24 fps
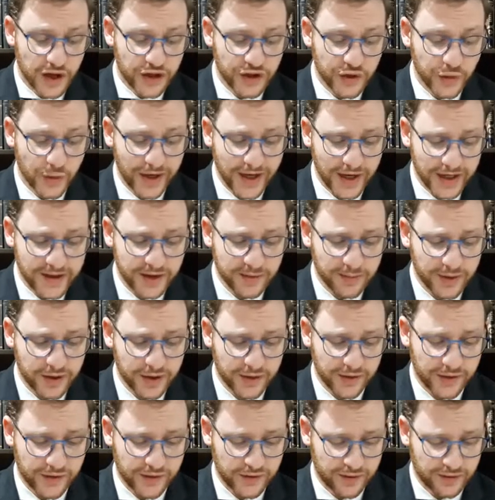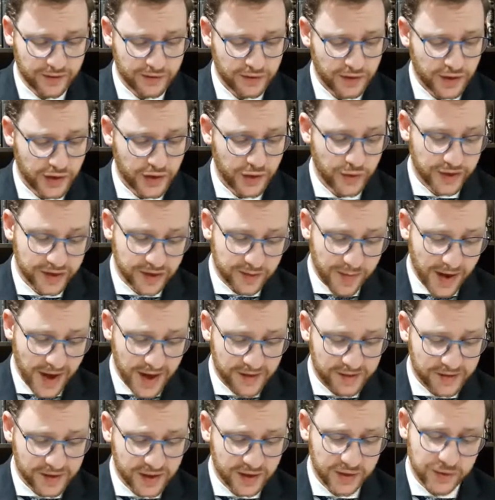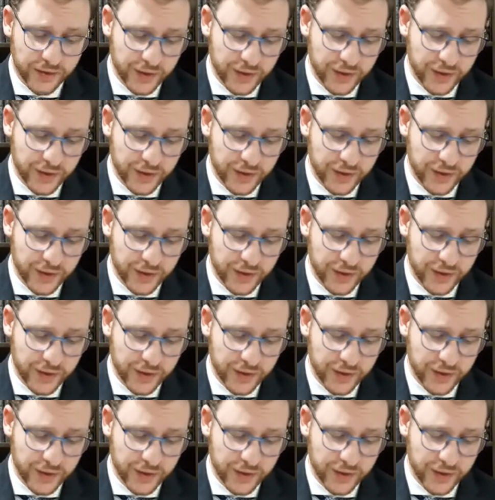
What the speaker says: You hid the birds, you hid the basket,